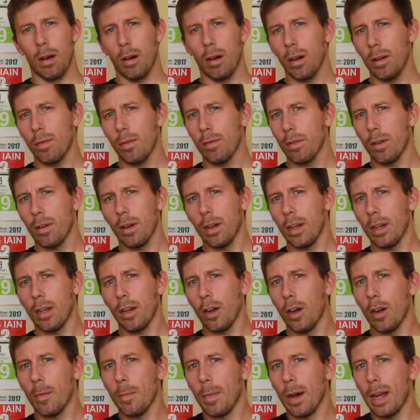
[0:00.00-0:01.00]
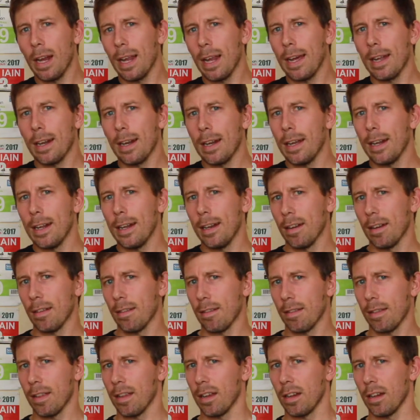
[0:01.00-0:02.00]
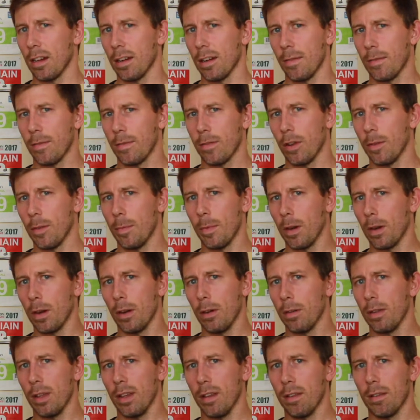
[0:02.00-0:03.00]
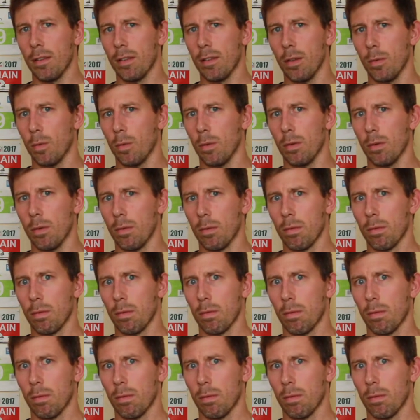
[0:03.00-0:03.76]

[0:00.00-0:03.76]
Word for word: I really hope my landlady doesn't think I've superglued these to the wall.